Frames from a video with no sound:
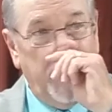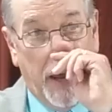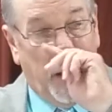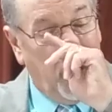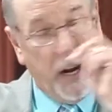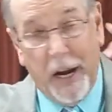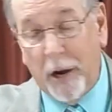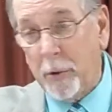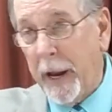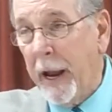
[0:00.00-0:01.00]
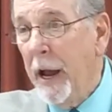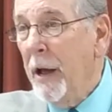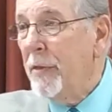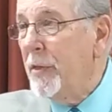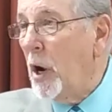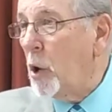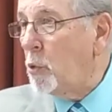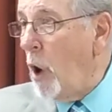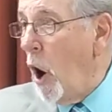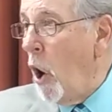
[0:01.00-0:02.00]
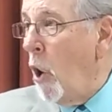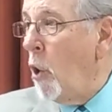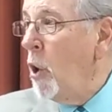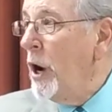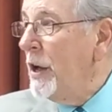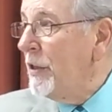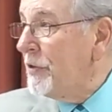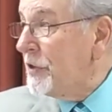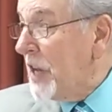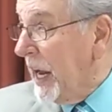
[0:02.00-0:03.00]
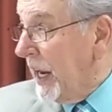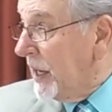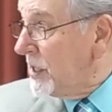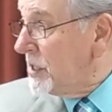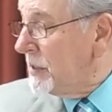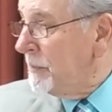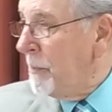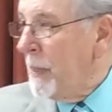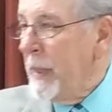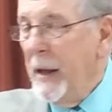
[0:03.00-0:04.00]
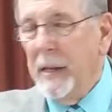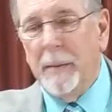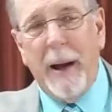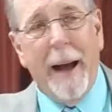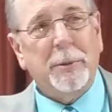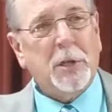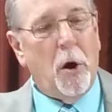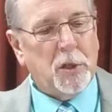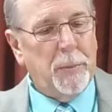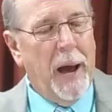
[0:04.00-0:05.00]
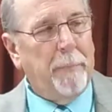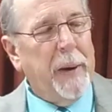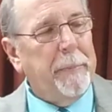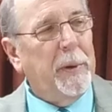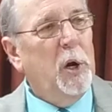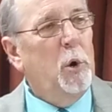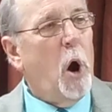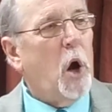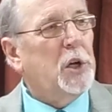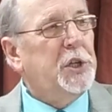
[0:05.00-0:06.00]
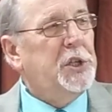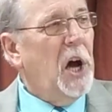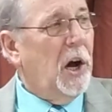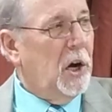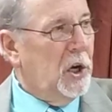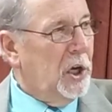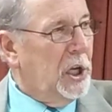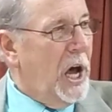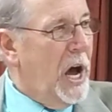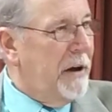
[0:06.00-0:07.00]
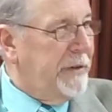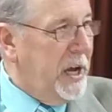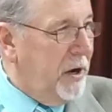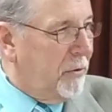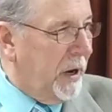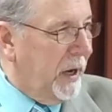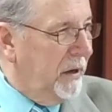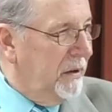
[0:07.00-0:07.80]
They're hearing the wrong things. The Bible talks about people who are dull of hearing.